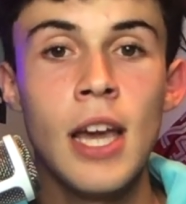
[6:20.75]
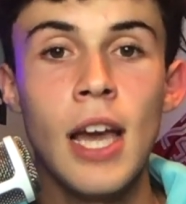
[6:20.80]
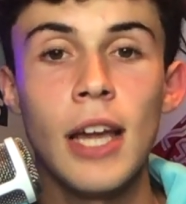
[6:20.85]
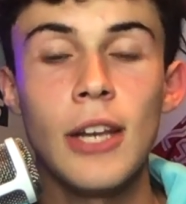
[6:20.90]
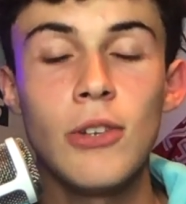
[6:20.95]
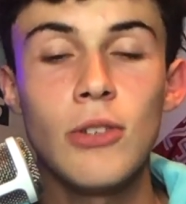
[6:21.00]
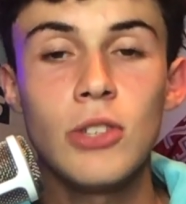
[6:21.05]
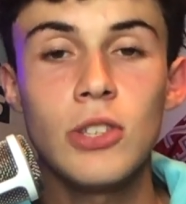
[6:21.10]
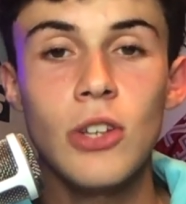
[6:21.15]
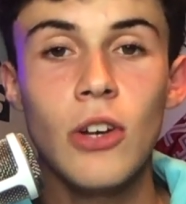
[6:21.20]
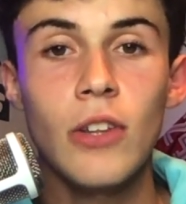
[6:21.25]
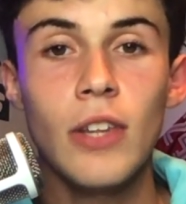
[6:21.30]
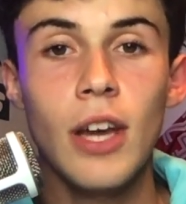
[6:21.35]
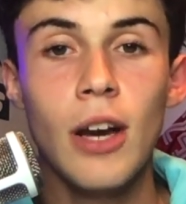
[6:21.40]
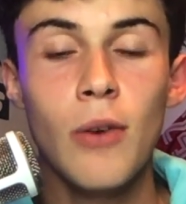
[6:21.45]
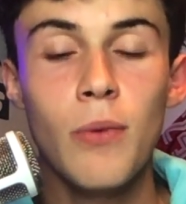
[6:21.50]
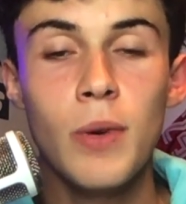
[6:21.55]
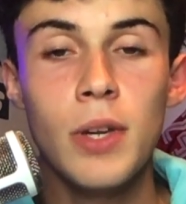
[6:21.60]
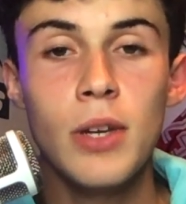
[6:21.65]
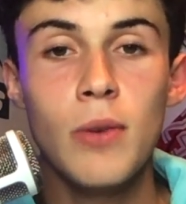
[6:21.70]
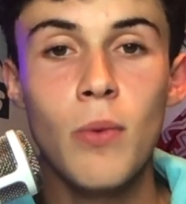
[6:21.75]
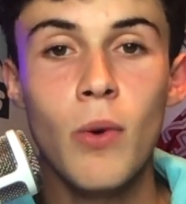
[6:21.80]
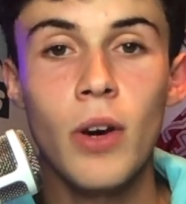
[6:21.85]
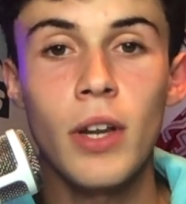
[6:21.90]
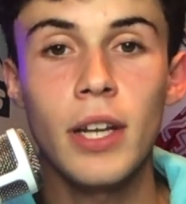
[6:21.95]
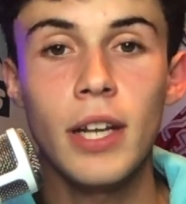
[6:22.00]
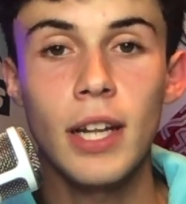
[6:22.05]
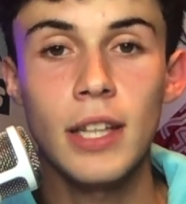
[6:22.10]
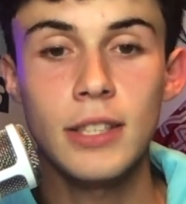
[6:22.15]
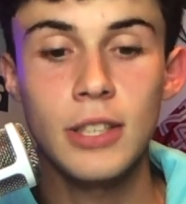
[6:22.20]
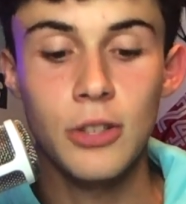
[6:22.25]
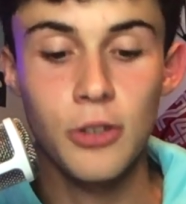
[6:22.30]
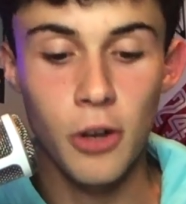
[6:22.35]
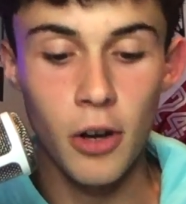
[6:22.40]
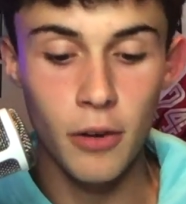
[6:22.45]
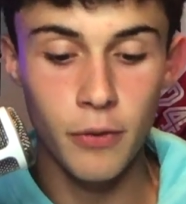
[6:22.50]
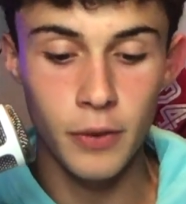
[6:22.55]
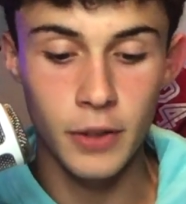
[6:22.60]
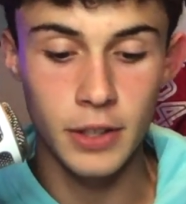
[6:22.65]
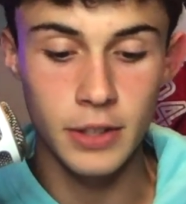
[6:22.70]
And you saw that week 1 against the
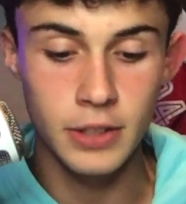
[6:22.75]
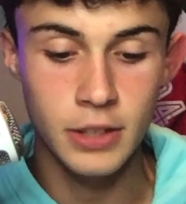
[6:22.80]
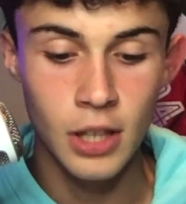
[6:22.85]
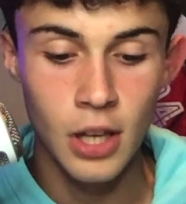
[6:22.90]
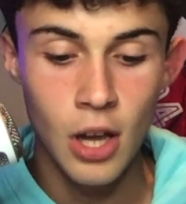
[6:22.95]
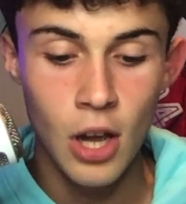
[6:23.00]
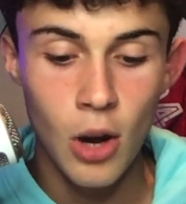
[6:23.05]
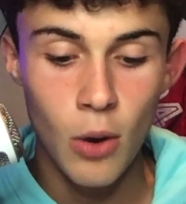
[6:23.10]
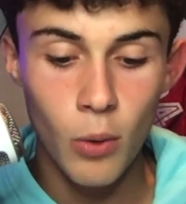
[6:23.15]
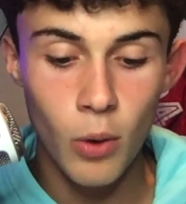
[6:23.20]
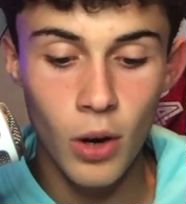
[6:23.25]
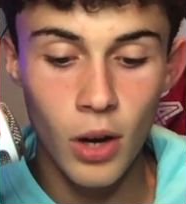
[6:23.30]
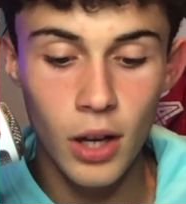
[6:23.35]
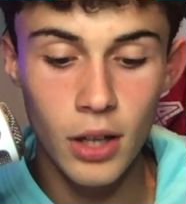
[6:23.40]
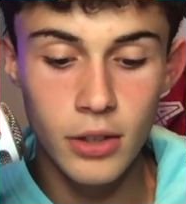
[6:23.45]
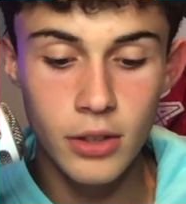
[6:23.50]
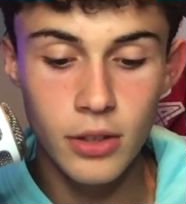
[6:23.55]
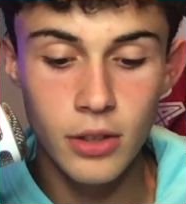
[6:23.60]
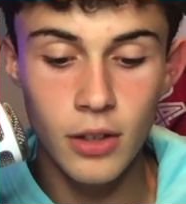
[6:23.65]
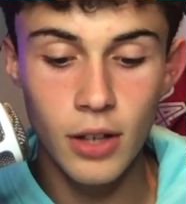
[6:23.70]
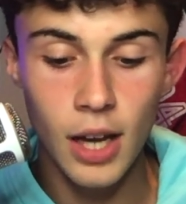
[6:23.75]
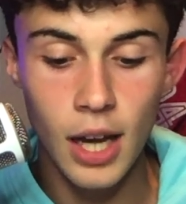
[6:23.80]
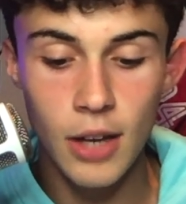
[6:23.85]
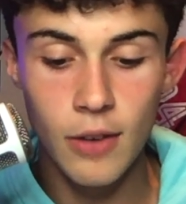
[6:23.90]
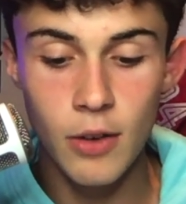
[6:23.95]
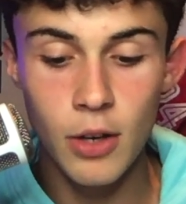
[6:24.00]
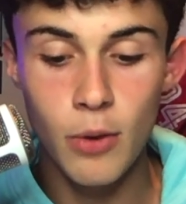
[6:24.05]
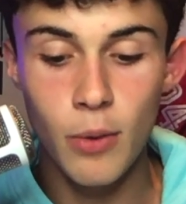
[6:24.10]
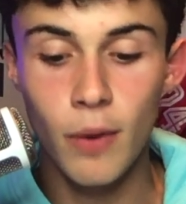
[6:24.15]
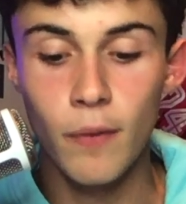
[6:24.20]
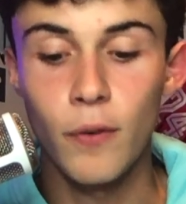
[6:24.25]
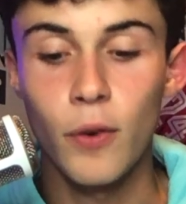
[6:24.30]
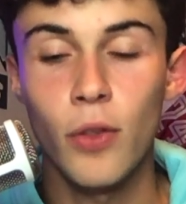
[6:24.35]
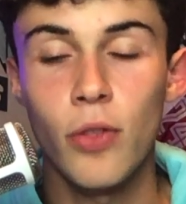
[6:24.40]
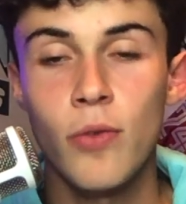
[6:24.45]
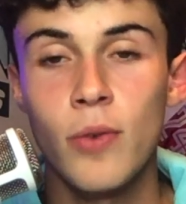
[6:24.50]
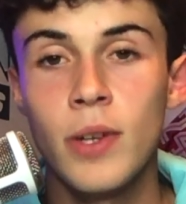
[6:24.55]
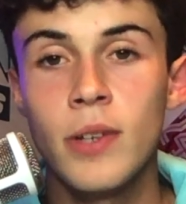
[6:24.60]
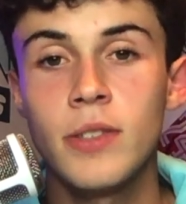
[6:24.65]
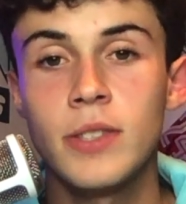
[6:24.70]
Dolphins, where Hunter Henry went for
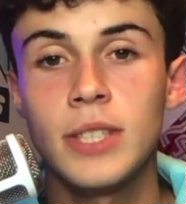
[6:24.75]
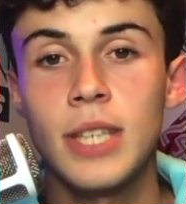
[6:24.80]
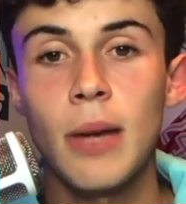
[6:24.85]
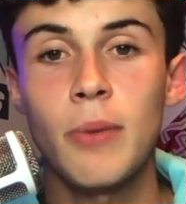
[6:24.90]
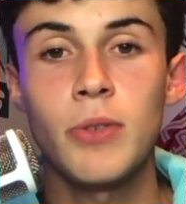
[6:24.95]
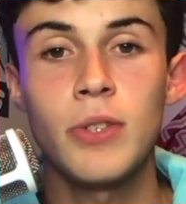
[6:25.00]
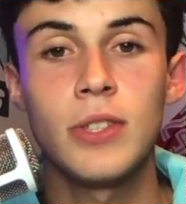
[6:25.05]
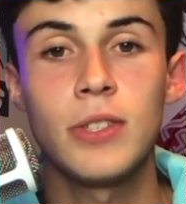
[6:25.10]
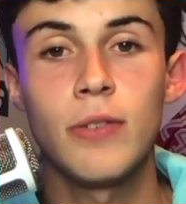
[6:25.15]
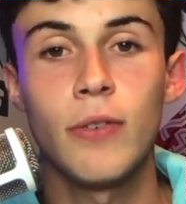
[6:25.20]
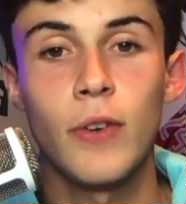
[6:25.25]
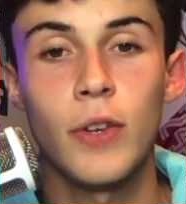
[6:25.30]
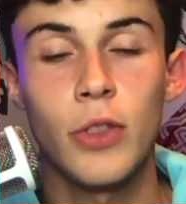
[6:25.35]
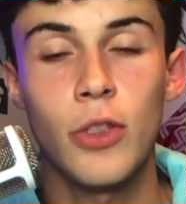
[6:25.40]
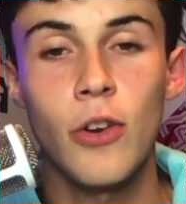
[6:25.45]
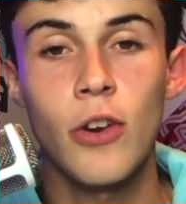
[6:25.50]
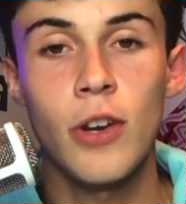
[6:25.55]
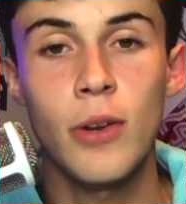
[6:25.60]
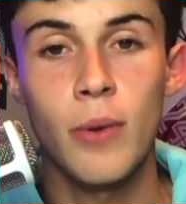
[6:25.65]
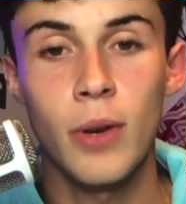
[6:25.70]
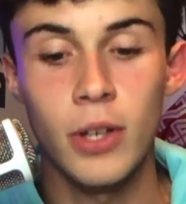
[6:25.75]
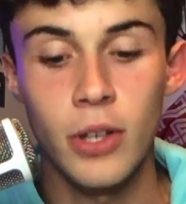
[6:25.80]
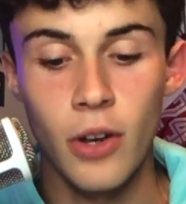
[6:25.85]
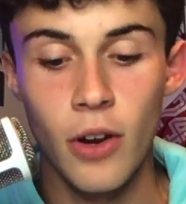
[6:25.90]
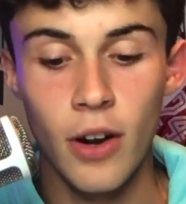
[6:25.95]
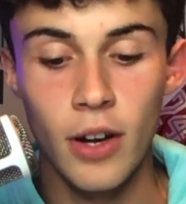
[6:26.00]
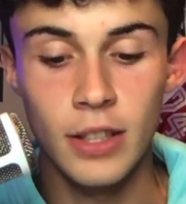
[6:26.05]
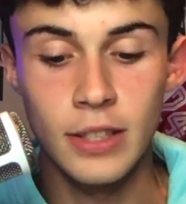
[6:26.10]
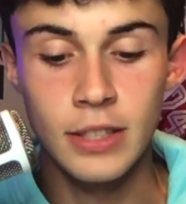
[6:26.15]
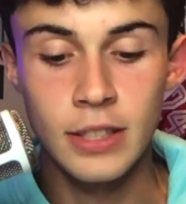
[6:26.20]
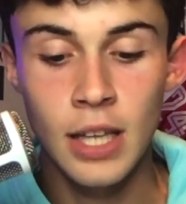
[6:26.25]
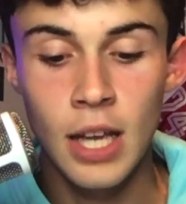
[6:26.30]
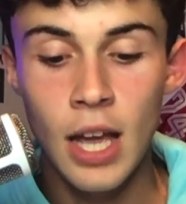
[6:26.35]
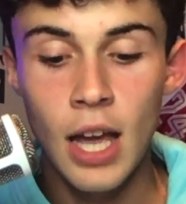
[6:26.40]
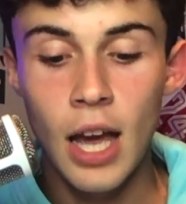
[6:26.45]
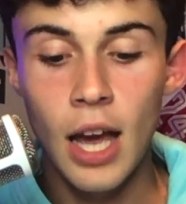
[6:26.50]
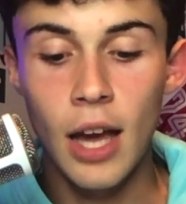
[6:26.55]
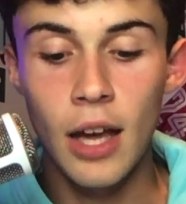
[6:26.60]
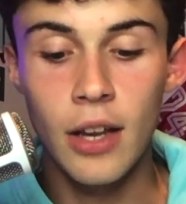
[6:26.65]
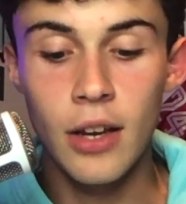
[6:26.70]
3 receptions for 31 yards,
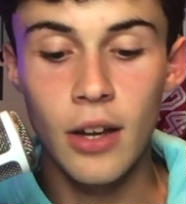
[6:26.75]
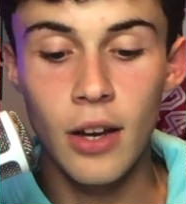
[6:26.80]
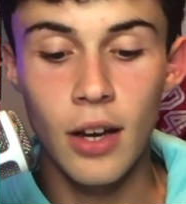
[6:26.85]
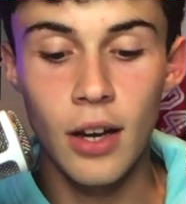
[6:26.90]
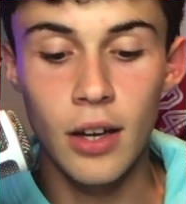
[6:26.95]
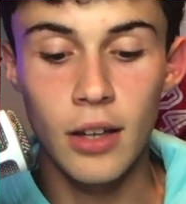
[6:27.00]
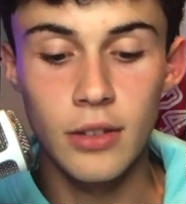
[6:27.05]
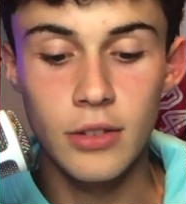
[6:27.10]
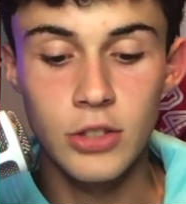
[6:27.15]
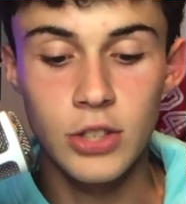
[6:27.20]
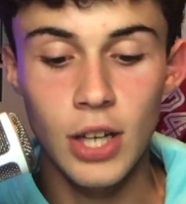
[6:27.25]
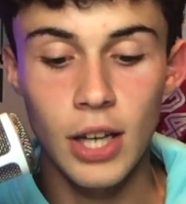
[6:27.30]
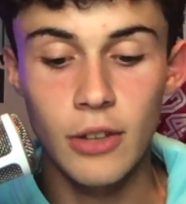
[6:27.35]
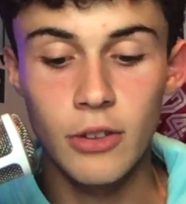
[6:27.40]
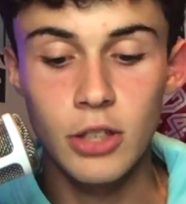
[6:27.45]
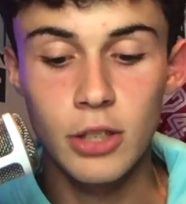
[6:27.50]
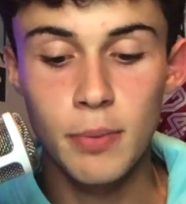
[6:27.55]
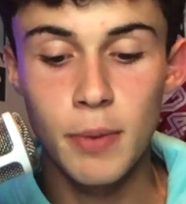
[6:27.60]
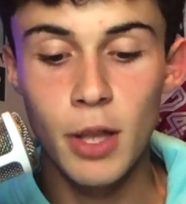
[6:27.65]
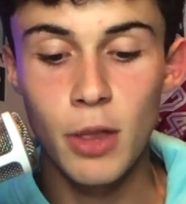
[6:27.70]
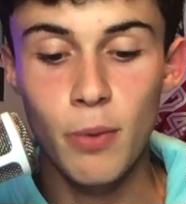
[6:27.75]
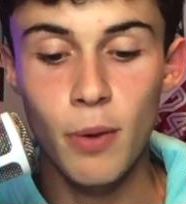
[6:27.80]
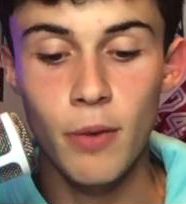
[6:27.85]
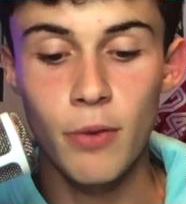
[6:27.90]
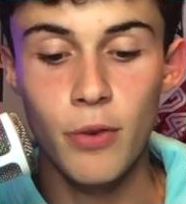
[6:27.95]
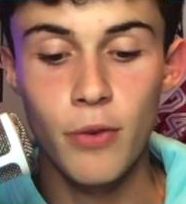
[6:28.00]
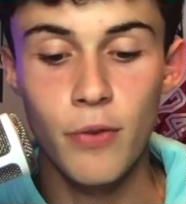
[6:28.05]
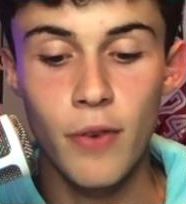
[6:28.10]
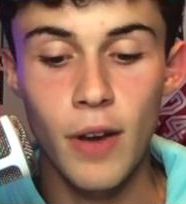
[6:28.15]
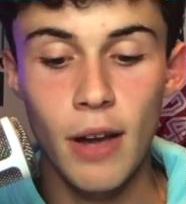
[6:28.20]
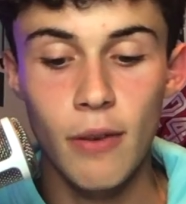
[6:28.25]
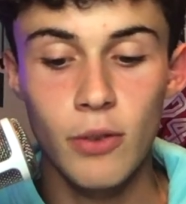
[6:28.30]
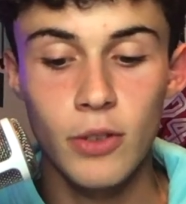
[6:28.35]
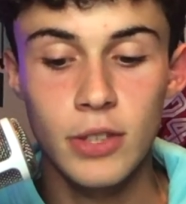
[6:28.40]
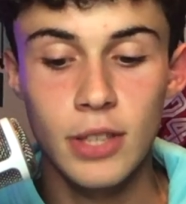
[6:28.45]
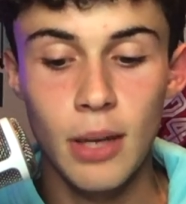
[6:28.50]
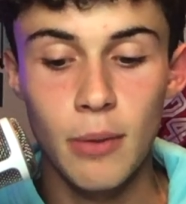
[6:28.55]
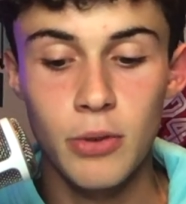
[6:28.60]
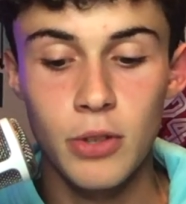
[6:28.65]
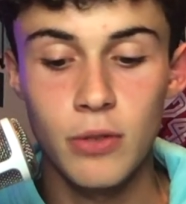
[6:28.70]
and Jonnu Smith went for 5
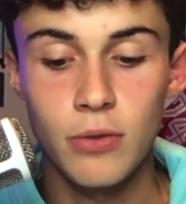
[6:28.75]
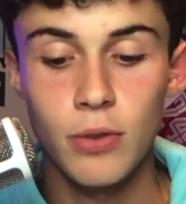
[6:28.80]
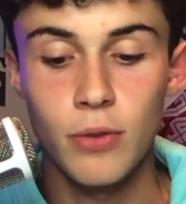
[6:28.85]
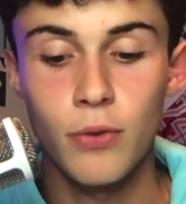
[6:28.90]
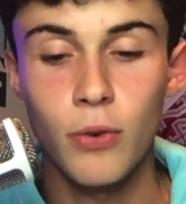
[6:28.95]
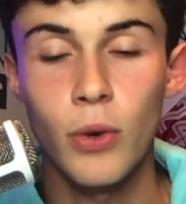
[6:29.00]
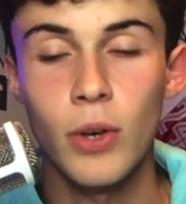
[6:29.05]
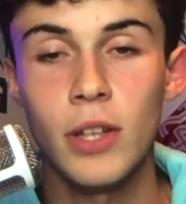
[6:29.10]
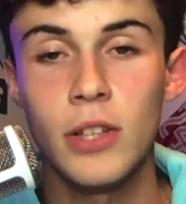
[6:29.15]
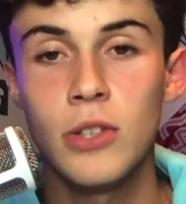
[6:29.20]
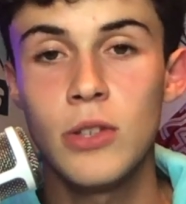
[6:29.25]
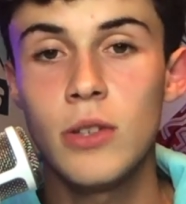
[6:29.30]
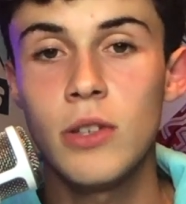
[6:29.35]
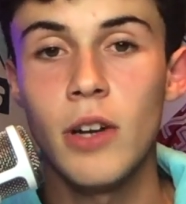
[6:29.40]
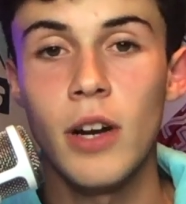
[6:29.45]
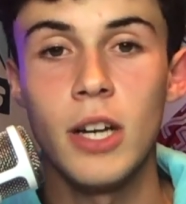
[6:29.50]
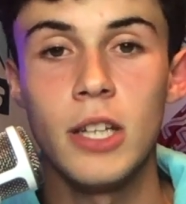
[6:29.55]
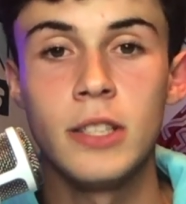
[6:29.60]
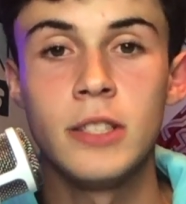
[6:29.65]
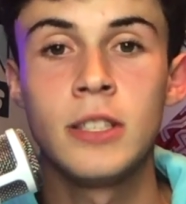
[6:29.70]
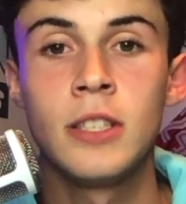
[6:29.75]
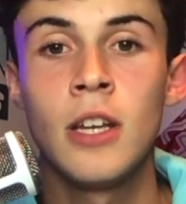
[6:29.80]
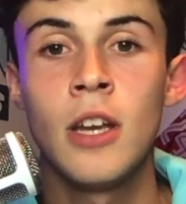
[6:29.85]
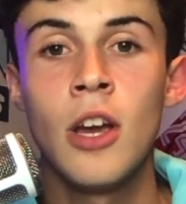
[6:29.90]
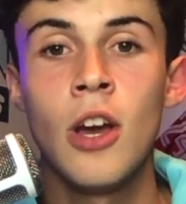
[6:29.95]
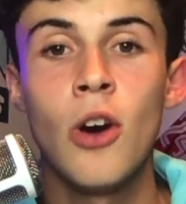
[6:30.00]
receptions for 42 yards.